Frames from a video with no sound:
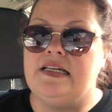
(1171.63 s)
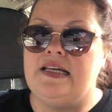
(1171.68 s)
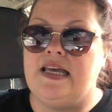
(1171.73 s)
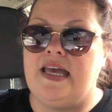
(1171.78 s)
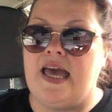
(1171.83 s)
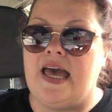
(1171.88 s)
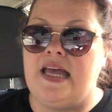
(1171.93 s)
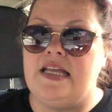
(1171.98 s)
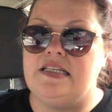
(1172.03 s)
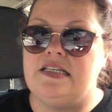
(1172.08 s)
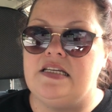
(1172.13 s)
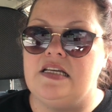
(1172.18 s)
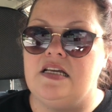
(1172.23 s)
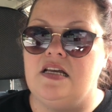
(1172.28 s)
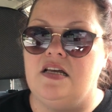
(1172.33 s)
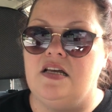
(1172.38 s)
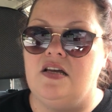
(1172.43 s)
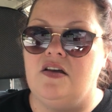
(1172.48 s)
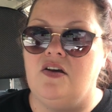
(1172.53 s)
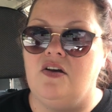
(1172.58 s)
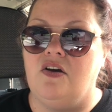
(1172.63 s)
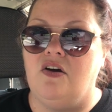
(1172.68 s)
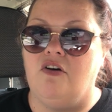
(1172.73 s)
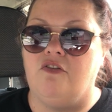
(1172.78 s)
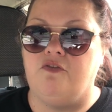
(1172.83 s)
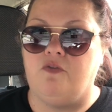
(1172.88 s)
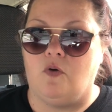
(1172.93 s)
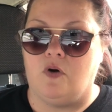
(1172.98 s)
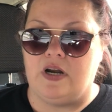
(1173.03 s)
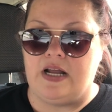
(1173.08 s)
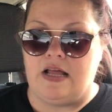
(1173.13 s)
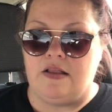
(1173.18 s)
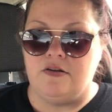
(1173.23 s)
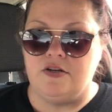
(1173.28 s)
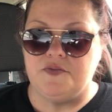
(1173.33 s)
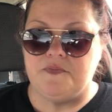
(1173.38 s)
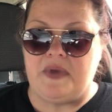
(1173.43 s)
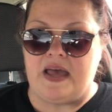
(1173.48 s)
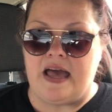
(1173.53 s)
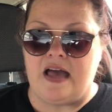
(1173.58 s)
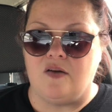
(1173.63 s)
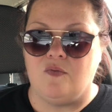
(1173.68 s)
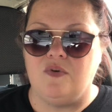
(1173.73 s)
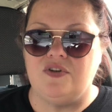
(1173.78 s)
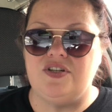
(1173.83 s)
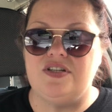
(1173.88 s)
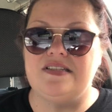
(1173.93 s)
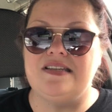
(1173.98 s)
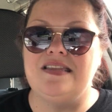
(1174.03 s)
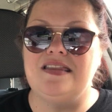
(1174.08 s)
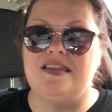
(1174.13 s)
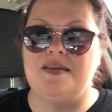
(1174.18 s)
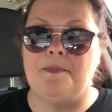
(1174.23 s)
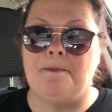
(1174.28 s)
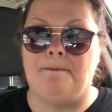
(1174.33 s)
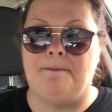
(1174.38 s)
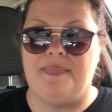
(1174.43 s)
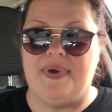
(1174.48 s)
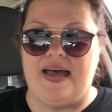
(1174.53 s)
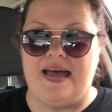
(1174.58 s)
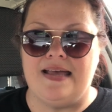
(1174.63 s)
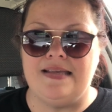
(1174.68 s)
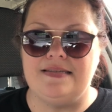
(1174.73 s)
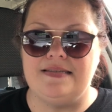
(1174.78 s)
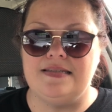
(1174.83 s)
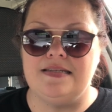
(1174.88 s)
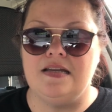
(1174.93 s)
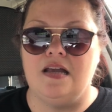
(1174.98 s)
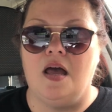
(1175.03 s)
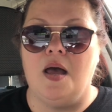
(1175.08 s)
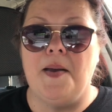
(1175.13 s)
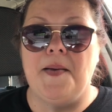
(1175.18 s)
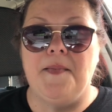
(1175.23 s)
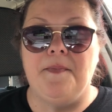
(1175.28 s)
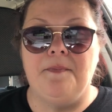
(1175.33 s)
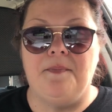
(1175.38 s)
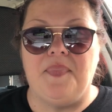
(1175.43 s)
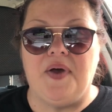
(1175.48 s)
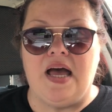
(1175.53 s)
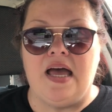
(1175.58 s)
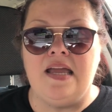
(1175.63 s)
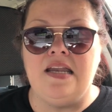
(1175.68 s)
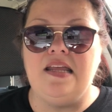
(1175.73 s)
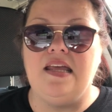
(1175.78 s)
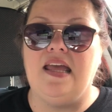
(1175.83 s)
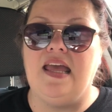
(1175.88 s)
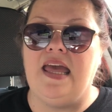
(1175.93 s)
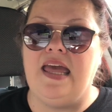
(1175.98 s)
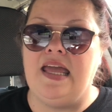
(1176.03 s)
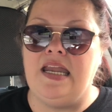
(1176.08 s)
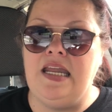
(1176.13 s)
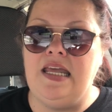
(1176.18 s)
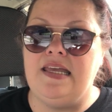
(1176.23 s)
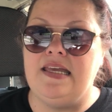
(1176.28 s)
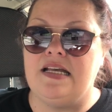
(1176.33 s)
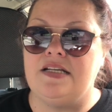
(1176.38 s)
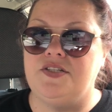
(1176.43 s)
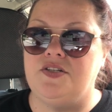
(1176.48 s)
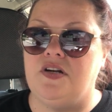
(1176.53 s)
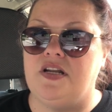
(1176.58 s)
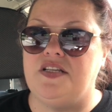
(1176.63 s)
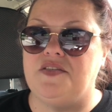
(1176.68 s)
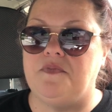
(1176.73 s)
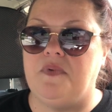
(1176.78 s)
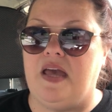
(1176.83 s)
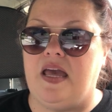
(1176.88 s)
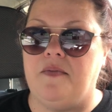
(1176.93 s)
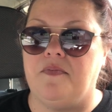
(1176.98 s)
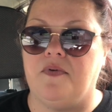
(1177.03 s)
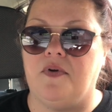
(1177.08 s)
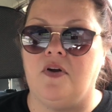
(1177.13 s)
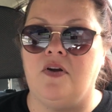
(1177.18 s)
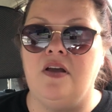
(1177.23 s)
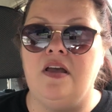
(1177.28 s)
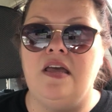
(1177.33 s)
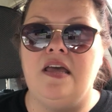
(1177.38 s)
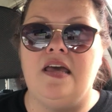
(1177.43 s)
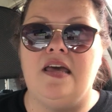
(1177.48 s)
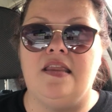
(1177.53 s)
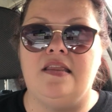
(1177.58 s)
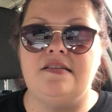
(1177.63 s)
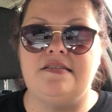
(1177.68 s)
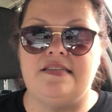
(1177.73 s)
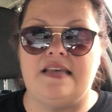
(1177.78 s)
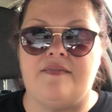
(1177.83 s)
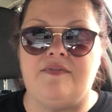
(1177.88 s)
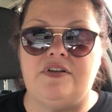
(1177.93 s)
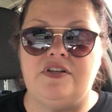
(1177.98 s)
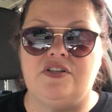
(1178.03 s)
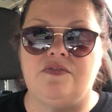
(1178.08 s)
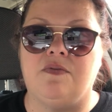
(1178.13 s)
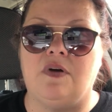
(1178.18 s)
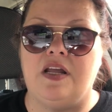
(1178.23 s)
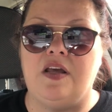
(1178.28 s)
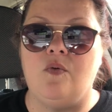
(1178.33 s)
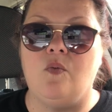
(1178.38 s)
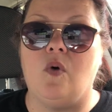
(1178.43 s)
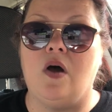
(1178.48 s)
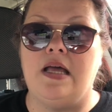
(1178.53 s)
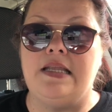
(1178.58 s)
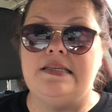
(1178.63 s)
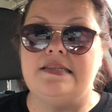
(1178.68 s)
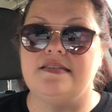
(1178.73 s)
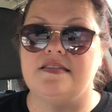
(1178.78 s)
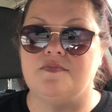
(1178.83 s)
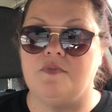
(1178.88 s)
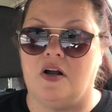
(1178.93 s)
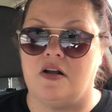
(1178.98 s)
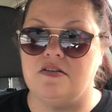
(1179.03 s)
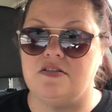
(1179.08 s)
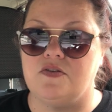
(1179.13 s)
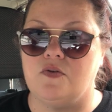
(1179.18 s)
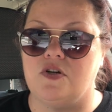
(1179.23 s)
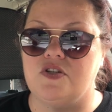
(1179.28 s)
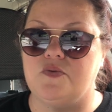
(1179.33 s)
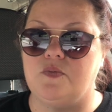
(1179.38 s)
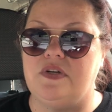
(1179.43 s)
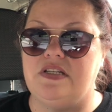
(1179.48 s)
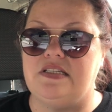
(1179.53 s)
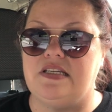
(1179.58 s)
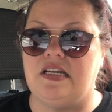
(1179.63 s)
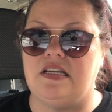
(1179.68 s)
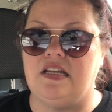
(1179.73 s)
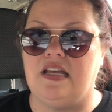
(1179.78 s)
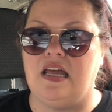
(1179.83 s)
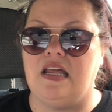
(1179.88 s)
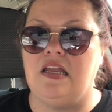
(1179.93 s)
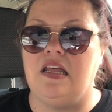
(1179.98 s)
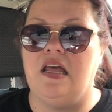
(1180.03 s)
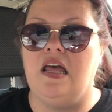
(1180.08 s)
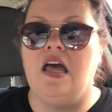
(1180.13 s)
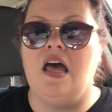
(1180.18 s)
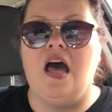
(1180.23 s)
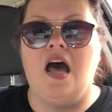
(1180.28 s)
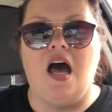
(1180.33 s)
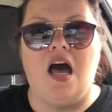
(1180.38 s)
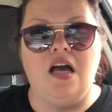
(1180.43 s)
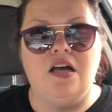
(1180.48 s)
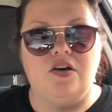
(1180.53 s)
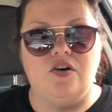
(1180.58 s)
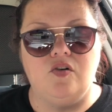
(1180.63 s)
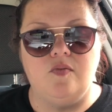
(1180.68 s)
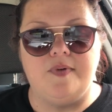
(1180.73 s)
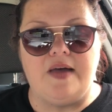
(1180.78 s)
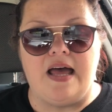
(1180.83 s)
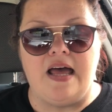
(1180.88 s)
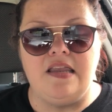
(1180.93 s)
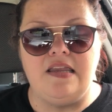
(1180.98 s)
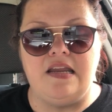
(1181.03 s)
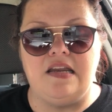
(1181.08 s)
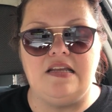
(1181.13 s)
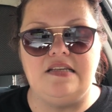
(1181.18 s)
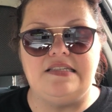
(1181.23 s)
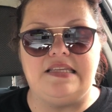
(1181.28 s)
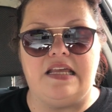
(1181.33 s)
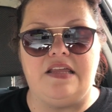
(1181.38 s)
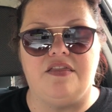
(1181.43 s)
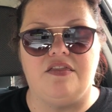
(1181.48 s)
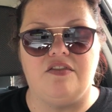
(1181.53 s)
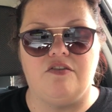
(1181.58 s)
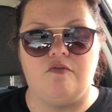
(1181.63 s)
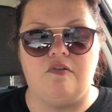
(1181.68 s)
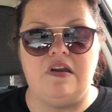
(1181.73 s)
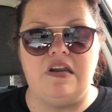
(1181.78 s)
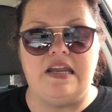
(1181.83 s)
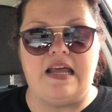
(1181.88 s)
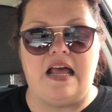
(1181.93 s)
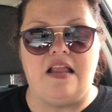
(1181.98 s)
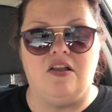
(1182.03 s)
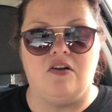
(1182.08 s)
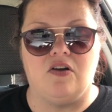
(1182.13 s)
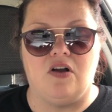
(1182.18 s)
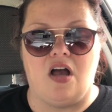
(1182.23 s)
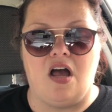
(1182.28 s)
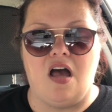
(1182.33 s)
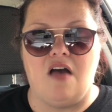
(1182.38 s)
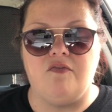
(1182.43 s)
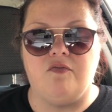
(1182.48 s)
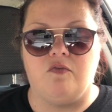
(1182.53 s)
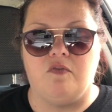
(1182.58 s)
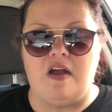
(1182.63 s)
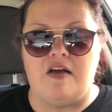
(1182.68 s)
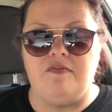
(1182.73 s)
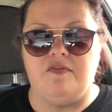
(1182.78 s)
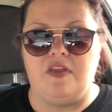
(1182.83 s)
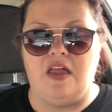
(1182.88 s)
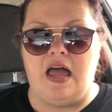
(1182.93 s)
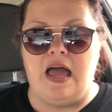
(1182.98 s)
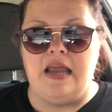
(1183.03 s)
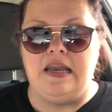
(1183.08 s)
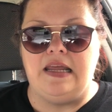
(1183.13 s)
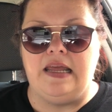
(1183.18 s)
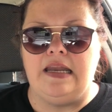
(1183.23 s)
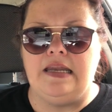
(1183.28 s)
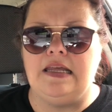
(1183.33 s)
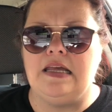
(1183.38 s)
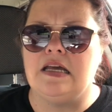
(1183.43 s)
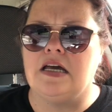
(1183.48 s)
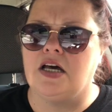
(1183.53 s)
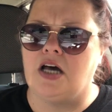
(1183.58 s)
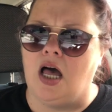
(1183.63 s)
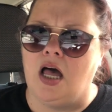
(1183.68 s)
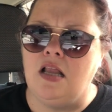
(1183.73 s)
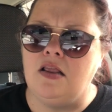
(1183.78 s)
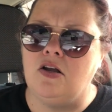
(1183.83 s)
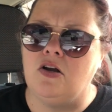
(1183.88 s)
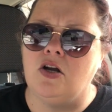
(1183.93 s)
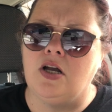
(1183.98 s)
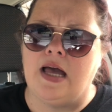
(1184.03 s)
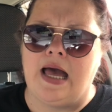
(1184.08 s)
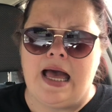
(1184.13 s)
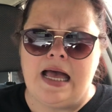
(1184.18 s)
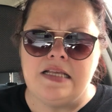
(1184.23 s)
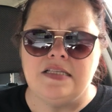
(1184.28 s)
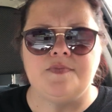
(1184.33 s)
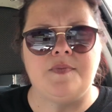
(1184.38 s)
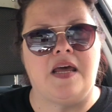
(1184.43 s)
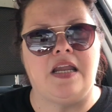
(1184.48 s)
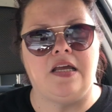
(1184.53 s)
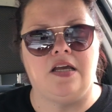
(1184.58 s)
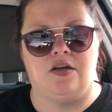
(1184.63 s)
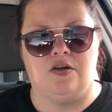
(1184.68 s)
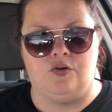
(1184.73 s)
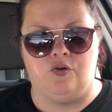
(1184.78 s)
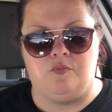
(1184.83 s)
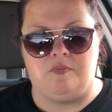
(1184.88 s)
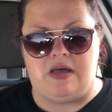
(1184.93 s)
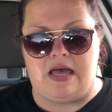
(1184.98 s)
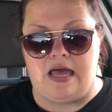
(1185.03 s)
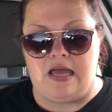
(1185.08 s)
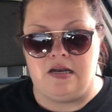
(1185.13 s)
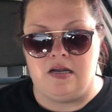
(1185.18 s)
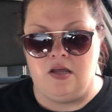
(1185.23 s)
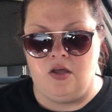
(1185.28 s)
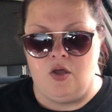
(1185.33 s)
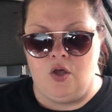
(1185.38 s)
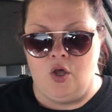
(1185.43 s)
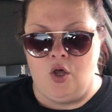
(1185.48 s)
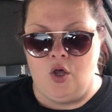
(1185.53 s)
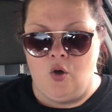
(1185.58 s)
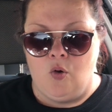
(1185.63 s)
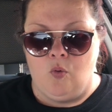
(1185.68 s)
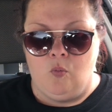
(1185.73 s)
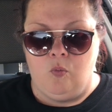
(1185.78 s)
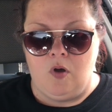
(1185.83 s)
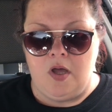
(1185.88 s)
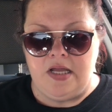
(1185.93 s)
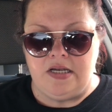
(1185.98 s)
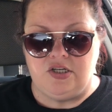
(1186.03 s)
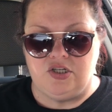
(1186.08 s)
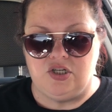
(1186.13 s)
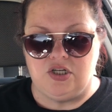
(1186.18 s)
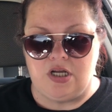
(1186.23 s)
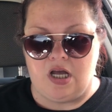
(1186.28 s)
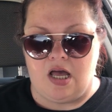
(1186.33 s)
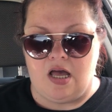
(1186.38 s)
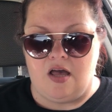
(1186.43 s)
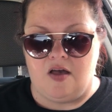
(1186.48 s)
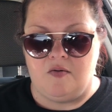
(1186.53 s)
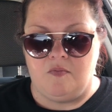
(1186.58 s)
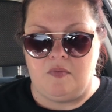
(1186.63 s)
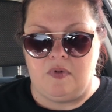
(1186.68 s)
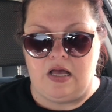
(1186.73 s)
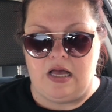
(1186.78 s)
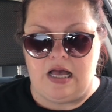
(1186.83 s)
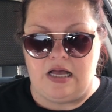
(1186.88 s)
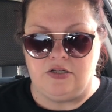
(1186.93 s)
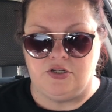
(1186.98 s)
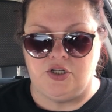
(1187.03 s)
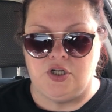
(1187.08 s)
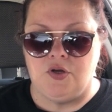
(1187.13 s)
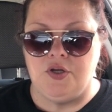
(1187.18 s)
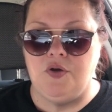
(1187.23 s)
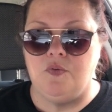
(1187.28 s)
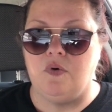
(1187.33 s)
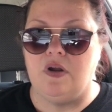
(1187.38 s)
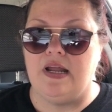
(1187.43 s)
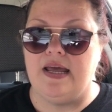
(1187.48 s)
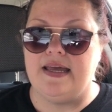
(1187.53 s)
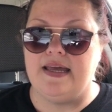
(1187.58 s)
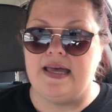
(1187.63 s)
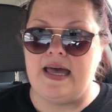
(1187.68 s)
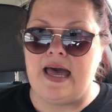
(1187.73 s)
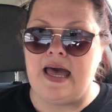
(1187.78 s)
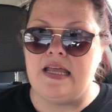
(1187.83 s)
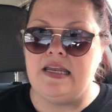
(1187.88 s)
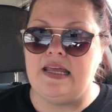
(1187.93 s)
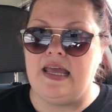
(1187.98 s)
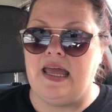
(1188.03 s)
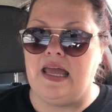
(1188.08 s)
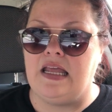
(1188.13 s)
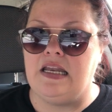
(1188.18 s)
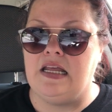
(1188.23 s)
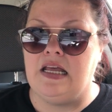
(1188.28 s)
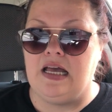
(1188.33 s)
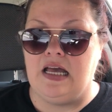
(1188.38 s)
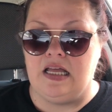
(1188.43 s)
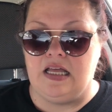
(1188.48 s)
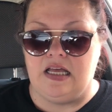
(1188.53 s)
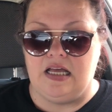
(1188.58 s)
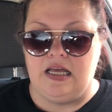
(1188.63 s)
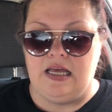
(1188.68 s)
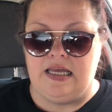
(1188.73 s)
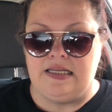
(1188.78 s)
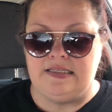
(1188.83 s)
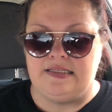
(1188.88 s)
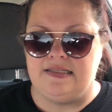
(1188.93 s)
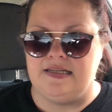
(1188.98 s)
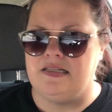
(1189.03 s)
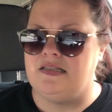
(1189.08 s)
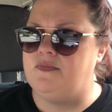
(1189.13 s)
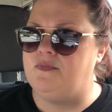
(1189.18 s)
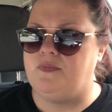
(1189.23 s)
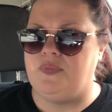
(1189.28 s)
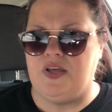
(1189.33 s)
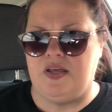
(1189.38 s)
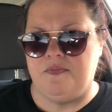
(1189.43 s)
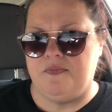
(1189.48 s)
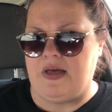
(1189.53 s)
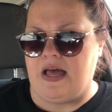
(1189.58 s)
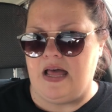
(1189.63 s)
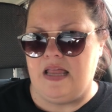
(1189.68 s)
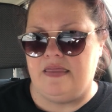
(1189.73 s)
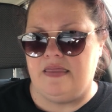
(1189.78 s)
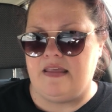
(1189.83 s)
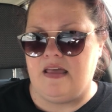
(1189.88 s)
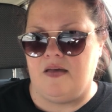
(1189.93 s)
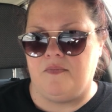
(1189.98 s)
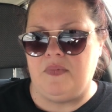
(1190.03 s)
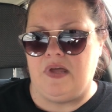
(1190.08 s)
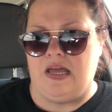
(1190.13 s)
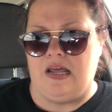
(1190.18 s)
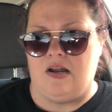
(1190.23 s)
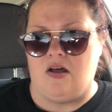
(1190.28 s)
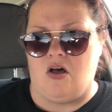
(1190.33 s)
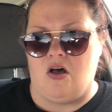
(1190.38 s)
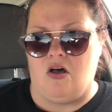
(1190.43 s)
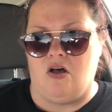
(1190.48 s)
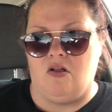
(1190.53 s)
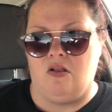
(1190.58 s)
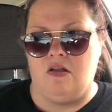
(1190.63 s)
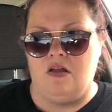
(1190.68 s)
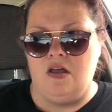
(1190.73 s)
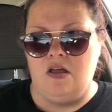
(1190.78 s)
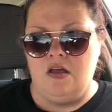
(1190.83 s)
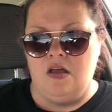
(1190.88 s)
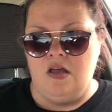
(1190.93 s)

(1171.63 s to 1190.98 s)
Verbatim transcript: get $4 back, which isn't the best, but in yesterday's paper, in the 721 Smart Source, we did get a coupon that is a $3 off Revlon any color cosmetic coupon, which um, I'll show you what I got and it didn't beep on them at all.